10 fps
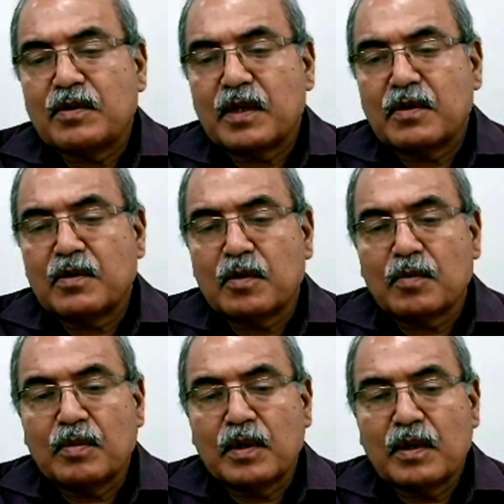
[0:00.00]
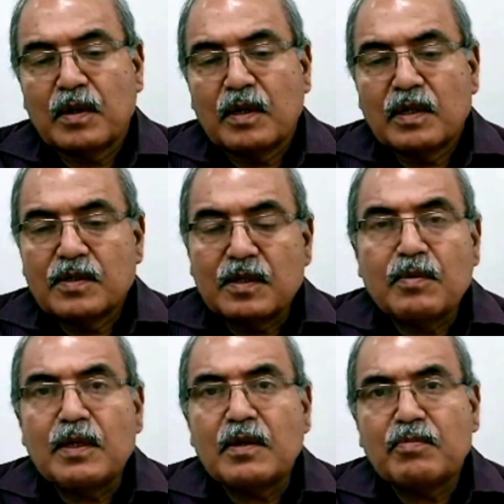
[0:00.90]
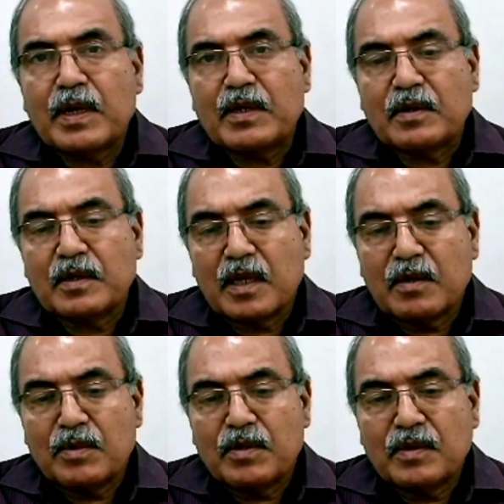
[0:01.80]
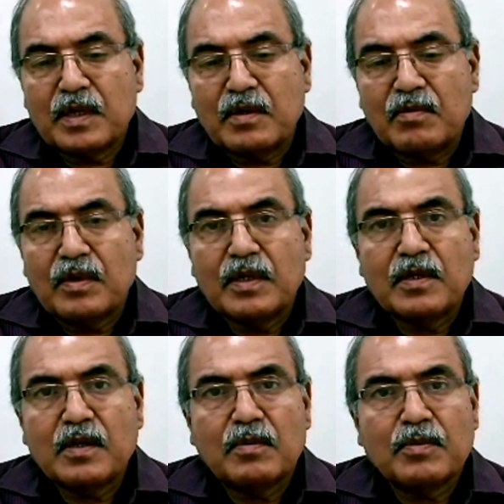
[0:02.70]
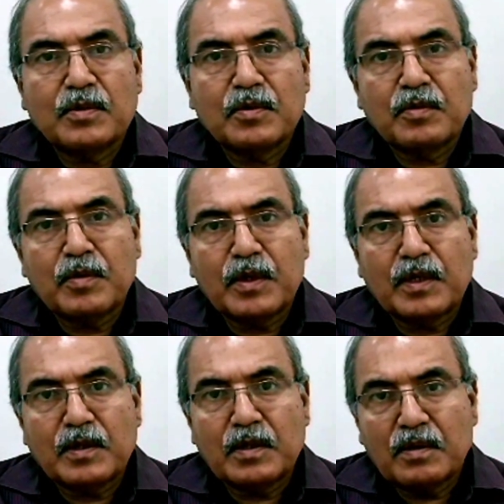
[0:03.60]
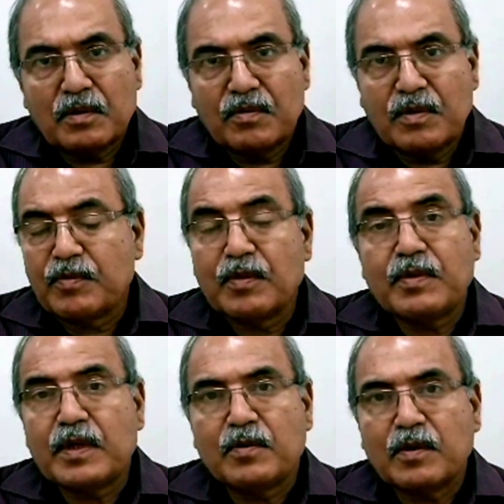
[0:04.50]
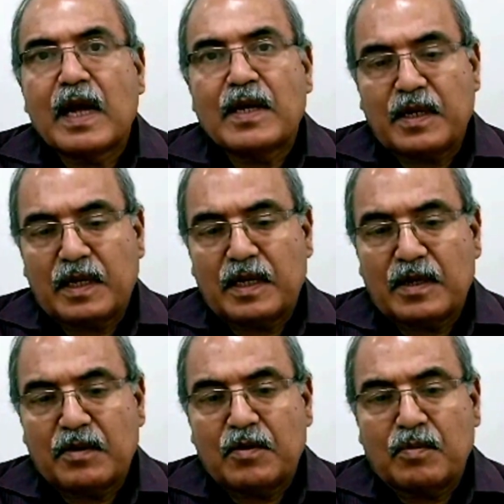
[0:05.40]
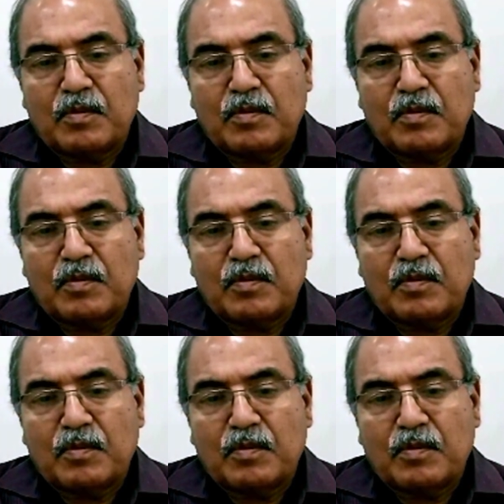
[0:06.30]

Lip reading: months age group? Similar pattern can be seen when it comes to women in the 15 to 19 age